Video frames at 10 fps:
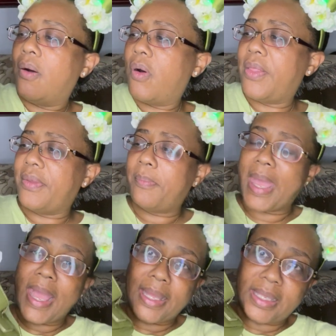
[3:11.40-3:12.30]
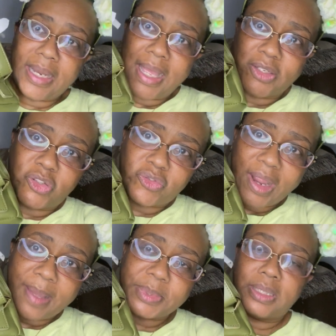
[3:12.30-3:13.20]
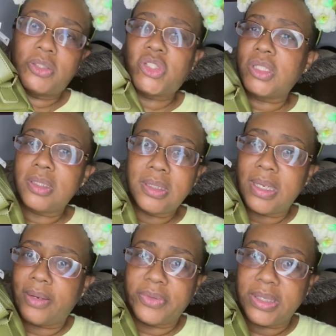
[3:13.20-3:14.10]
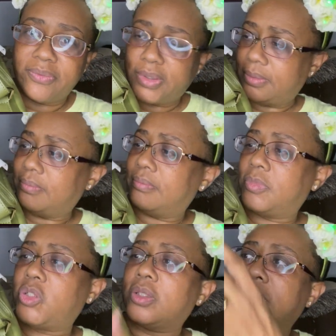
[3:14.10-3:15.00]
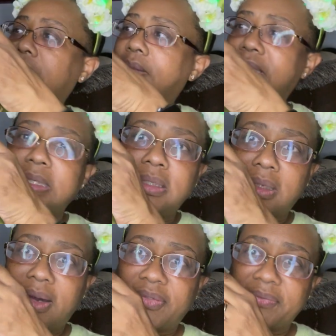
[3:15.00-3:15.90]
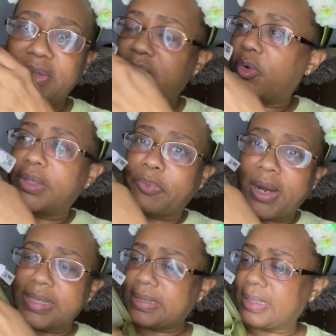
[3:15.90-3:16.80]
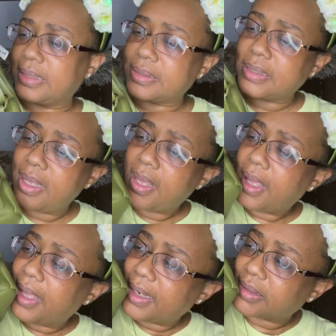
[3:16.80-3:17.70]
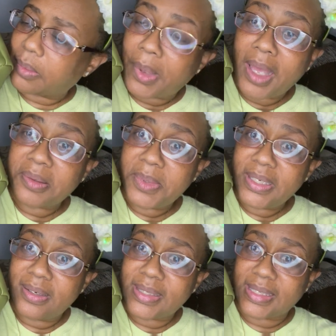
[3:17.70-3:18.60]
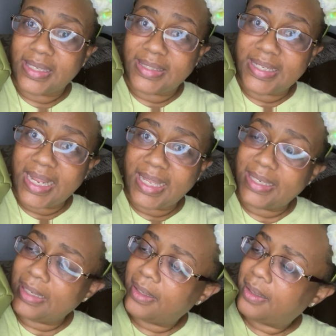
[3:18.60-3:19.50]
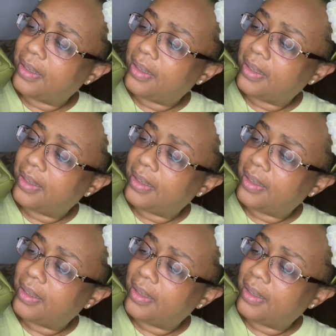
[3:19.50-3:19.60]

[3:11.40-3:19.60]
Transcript: On the back, it has straps. She never even took the seal off of it or the price tags. And at the bottom here, it says Danny